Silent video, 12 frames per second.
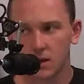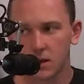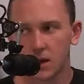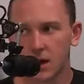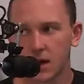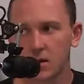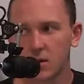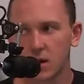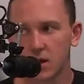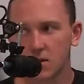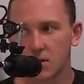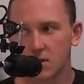Yeah,
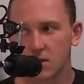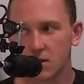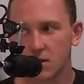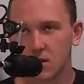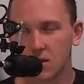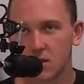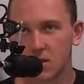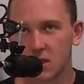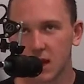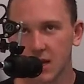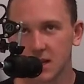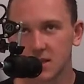and
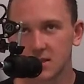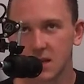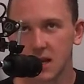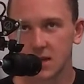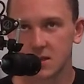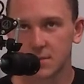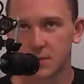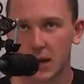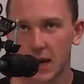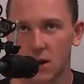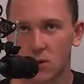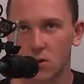that can tend to
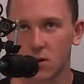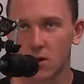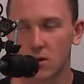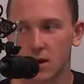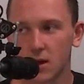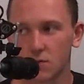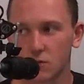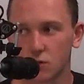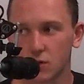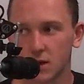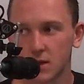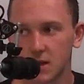power a lot of
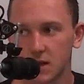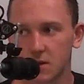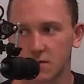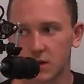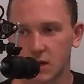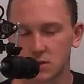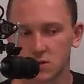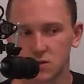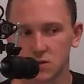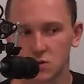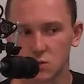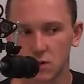retail investors
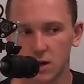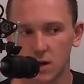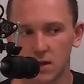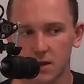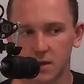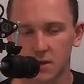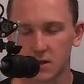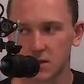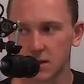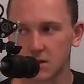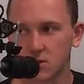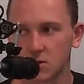as well. I think
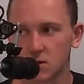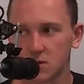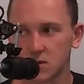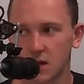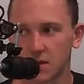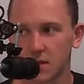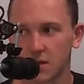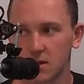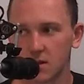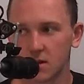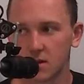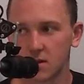they sort of set
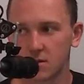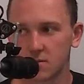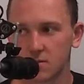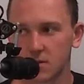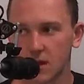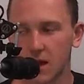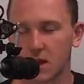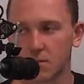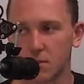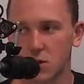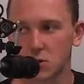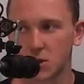that in
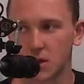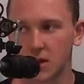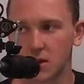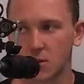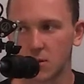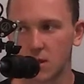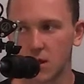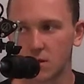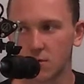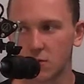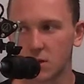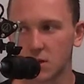motion. I know a lot
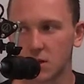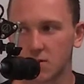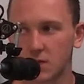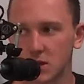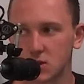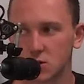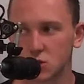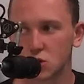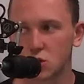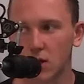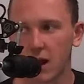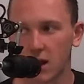of retail investors
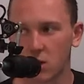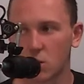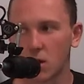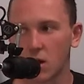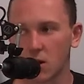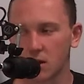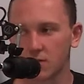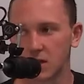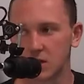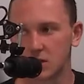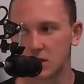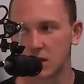track what ARK
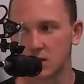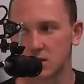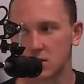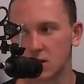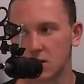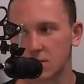Invest does. So